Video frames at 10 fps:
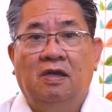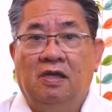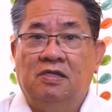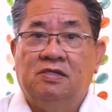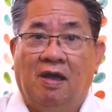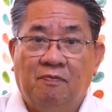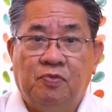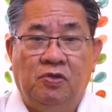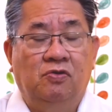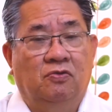It's up
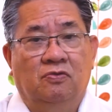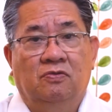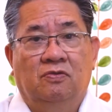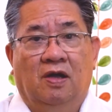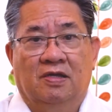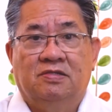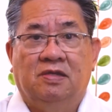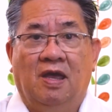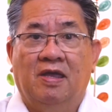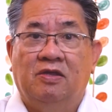to you,
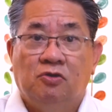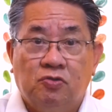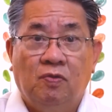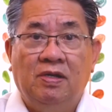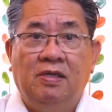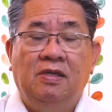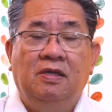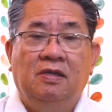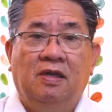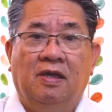as I
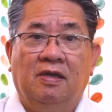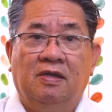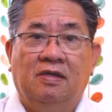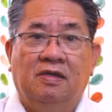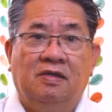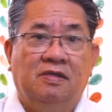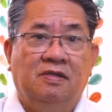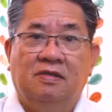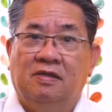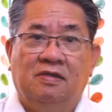usually
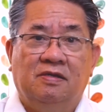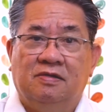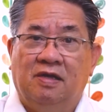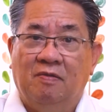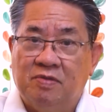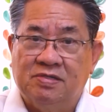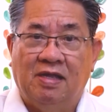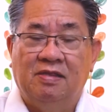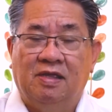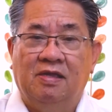and uh, every
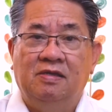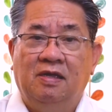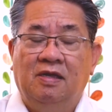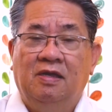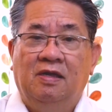Sunday